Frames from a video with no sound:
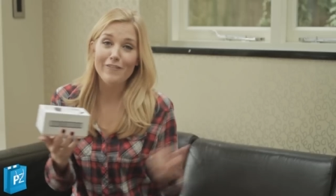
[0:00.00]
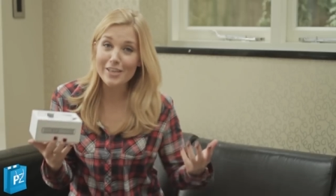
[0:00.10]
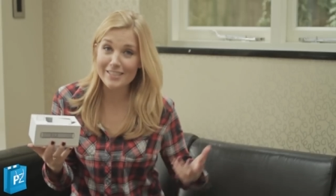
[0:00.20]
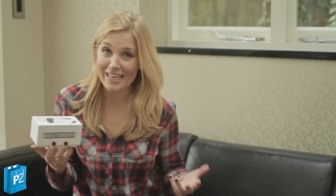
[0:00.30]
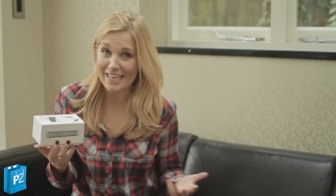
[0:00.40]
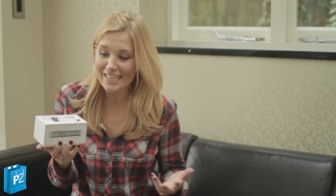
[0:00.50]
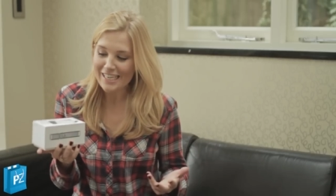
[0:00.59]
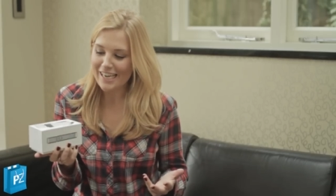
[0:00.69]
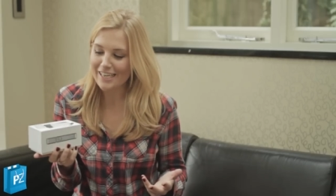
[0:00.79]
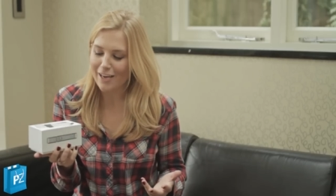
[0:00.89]
Firstly,
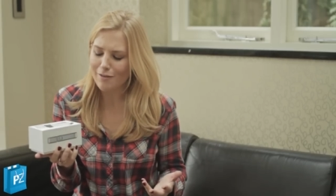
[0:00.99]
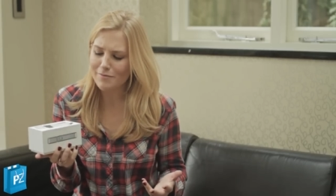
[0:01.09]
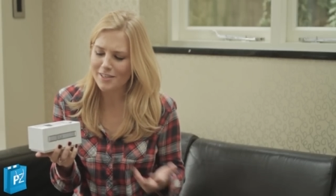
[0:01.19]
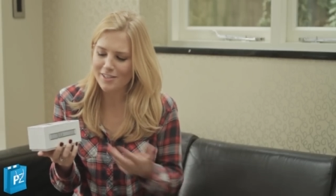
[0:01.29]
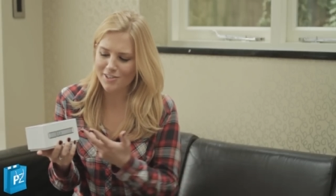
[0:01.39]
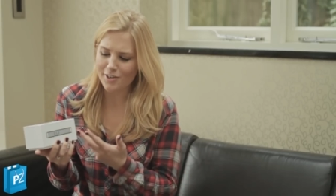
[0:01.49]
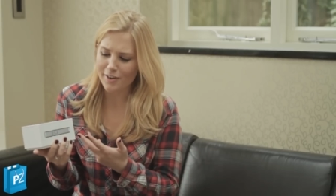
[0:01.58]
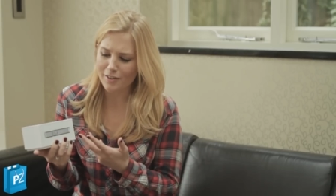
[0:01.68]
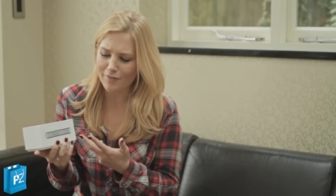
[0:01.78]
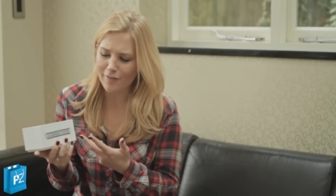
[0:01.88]
it comes in the
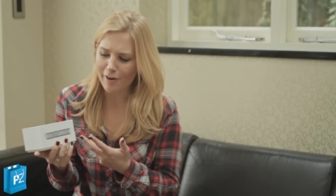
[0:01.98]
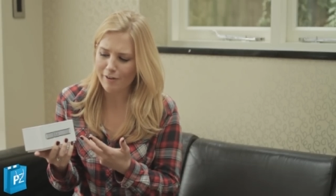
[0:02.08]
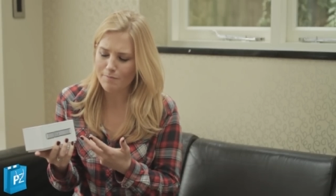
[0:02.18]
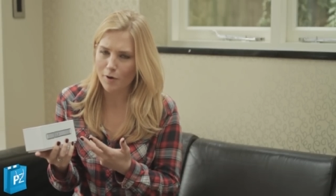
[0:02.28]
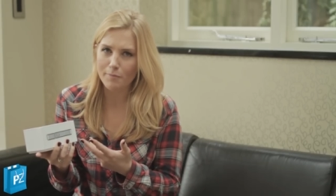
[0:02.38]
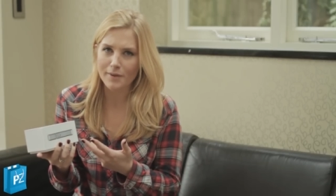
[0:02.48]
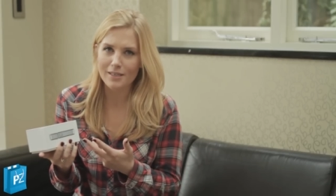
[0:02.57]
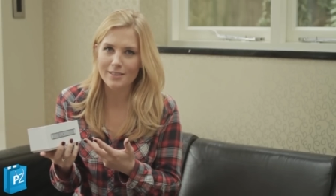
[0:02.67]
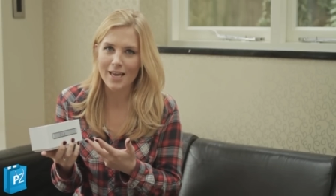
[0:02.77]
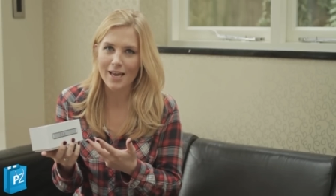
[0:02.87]
style of a very
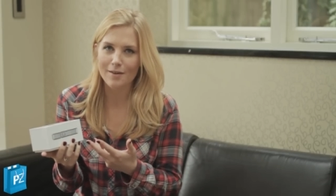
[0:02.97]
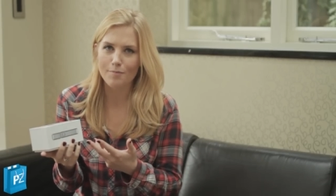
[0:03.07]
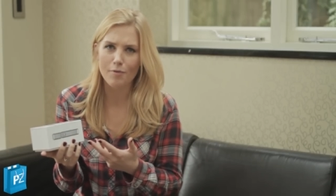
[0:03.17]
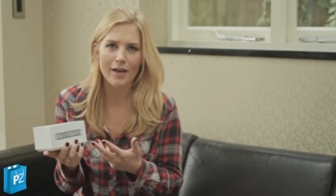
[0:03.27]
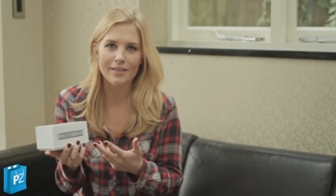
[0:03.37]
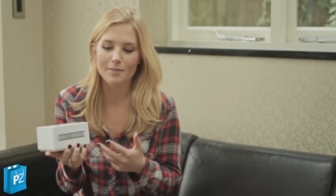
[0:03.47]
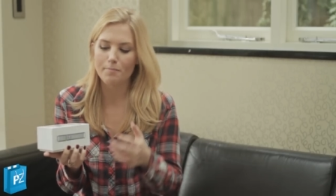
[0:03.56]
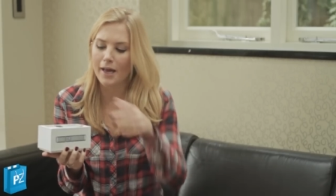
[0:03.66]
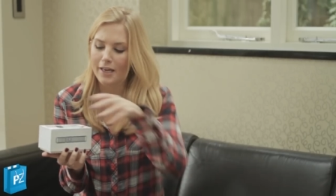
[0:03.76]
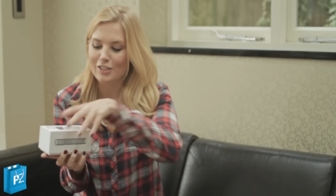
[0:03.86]
popular tech brand
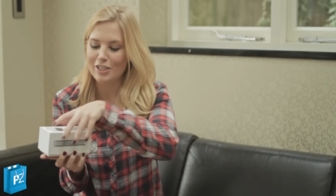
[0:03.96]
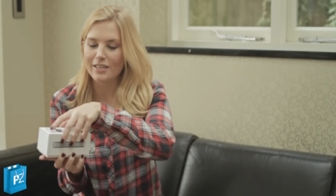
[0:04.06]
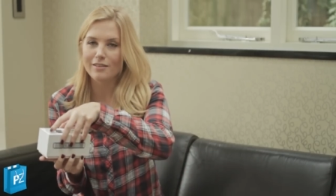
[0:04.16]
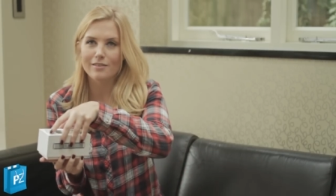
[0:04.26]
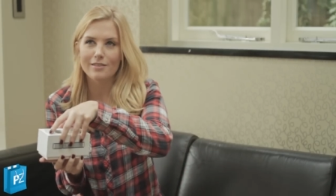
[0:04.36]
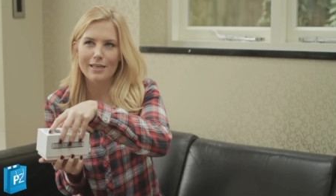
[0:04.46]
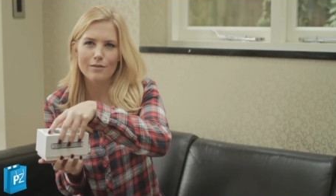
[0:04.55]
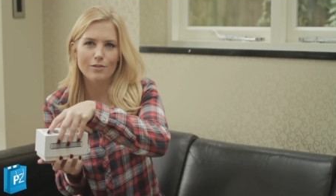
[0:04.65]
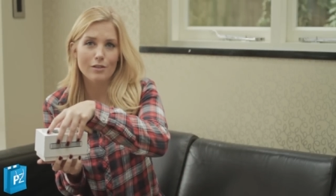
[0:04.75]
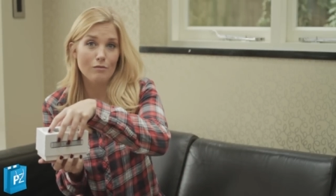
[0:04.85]
packaging that
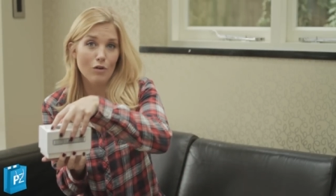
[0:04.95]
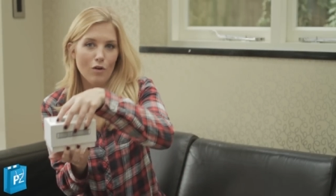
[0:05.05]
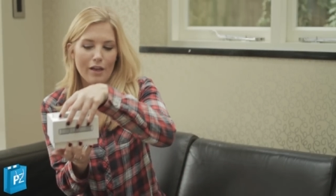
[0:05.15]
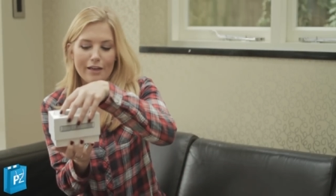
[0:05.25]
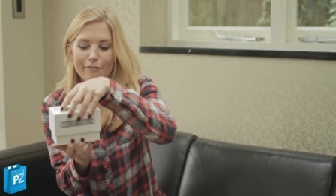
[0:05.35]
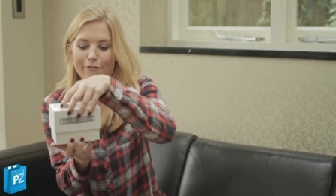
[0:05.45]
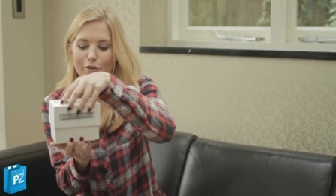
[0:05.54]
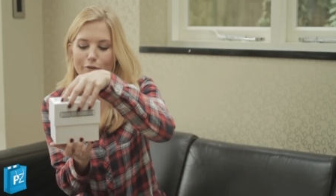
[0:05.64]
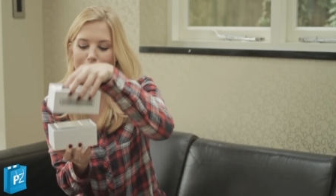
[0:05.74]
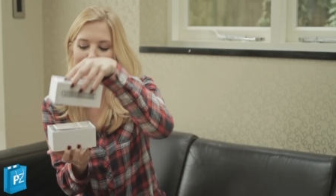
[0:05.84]
sounds a lot like a
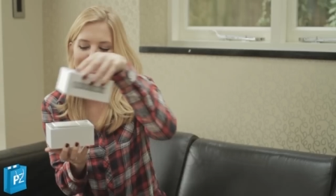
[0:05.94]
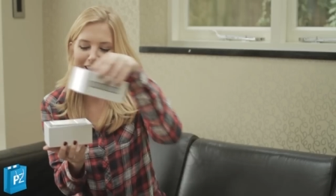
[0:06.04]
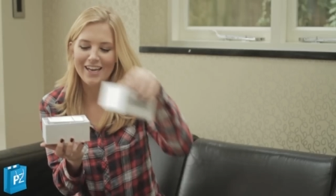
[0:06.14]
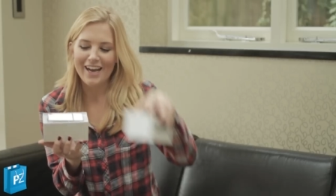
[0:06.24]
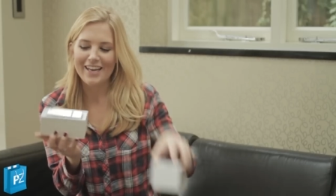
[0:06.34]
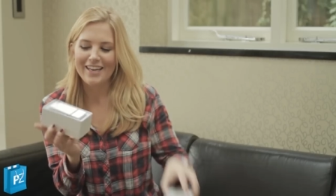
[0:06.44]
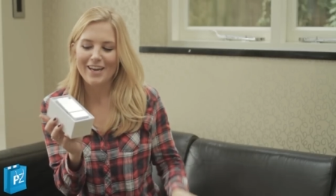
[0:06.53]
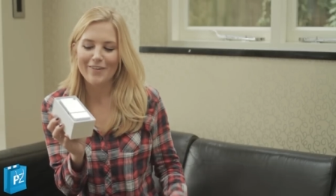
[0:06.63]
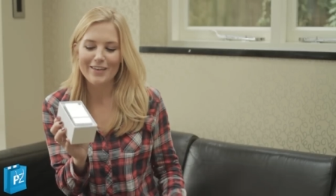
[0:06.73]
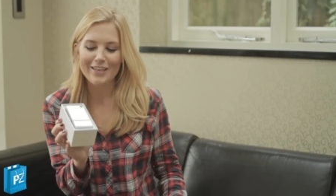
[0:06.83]
fruit. And
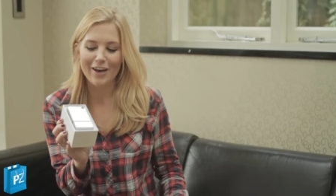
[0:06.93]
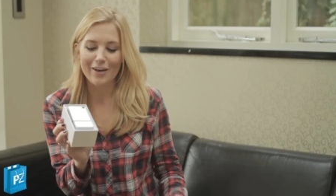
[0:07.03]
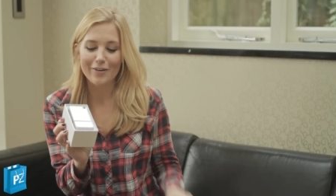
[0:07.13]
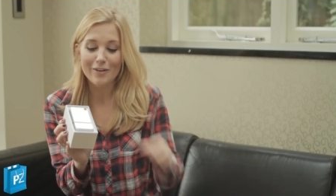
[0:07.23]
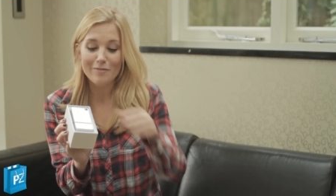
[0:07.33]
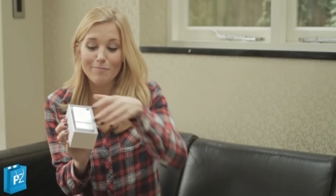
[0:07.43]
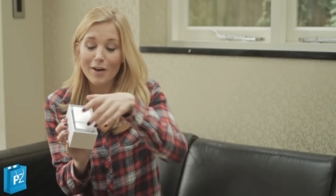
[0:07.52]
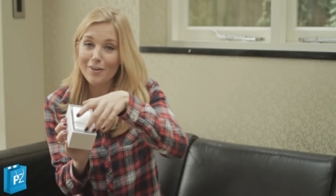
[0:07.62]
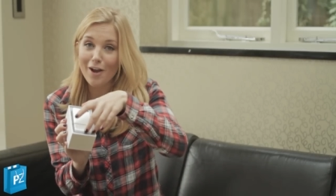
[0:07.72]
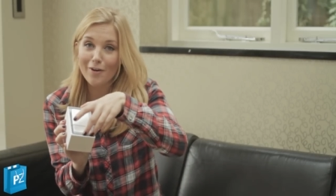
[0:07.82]
here we go.
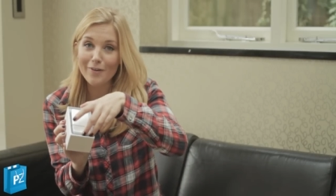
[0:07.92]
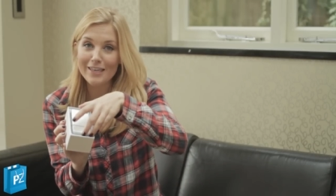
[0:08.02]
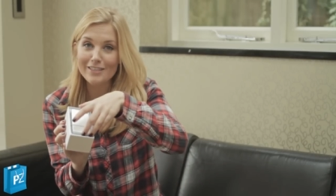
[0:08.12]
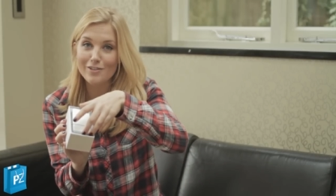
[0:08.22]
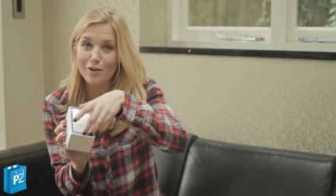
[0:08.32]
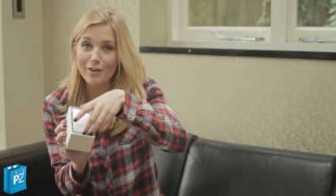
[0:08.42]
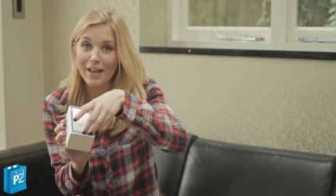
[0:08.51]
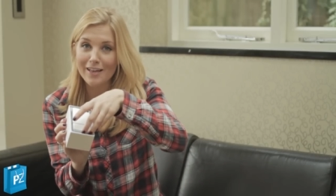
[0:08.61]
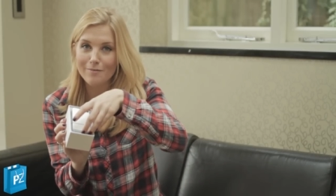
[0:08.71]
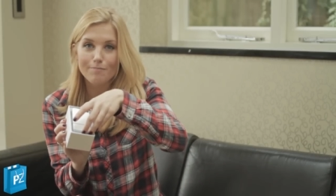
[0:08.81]
But no, it's not
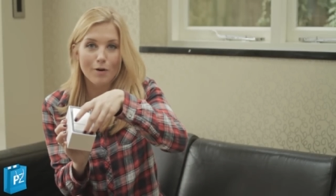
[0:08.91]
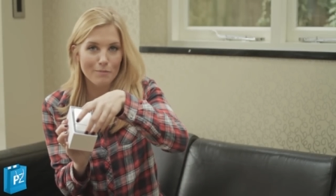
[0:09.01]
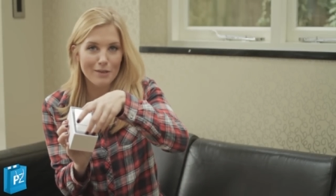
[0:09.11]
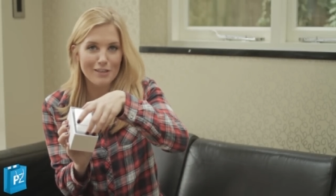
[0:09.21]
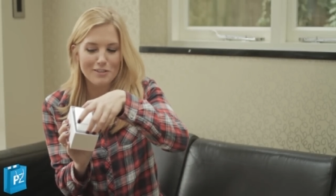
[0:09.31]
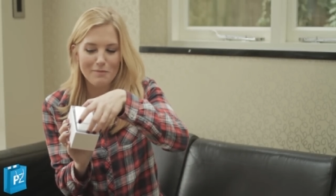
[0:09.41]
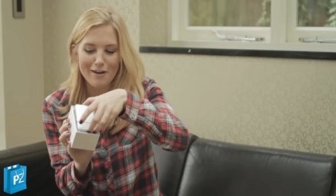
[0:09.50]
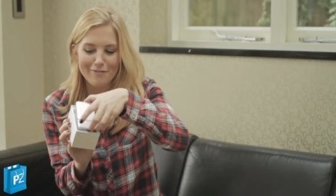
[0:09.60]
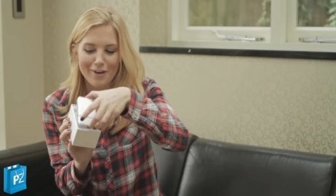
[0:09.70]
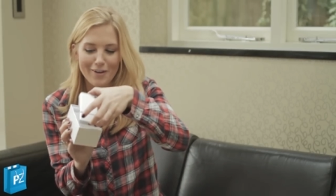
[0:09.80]
a popular
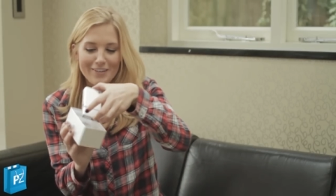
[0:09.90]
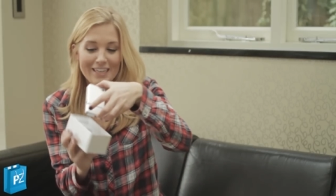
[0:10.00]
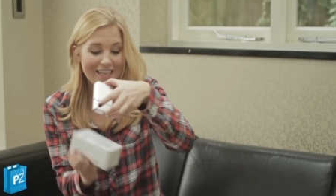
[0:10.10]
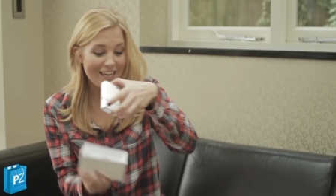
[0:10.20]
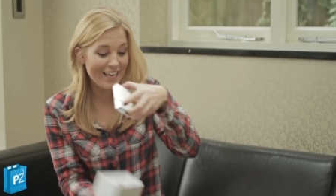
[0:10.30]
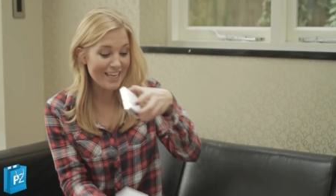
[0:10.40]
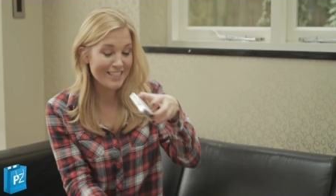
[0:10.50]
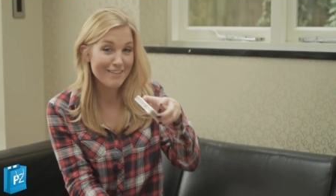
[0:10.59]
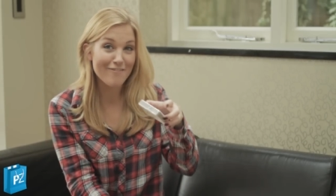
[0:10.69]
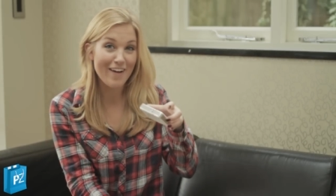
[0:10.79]
smartphone. It
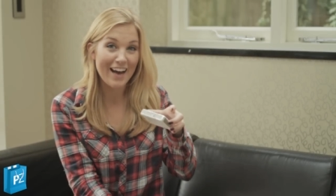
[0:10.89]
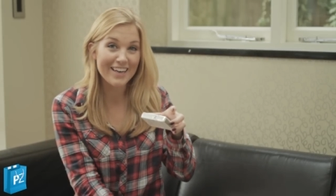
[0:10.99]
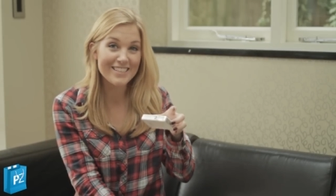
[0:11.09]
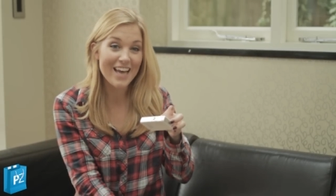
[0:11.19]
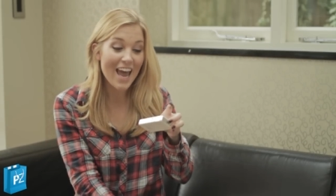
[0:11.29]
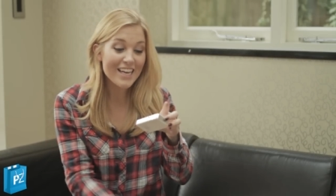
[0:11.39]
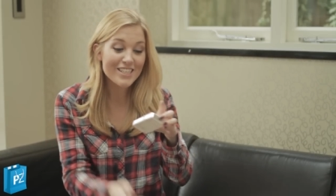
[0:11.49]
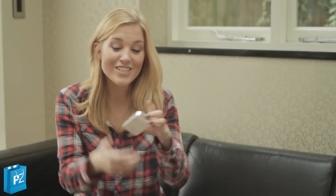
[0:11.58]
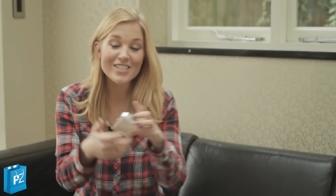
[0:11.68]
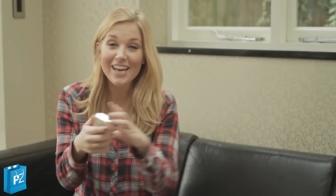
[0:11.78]
is in fact a
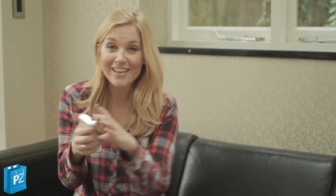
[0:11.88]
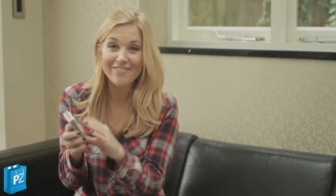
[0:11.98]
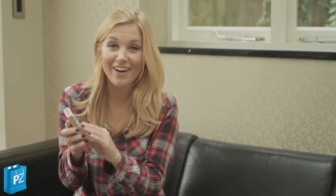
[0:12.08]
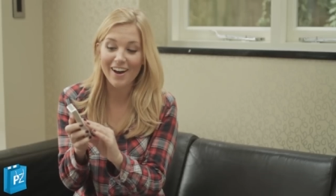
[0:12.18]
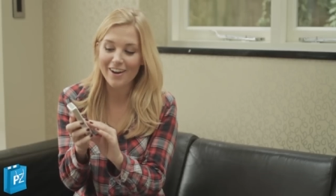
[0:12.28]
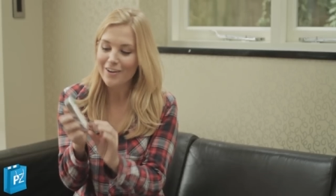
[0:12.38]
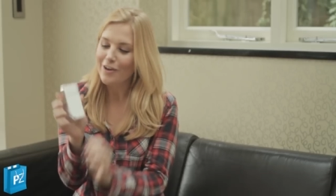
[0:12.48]
shaver.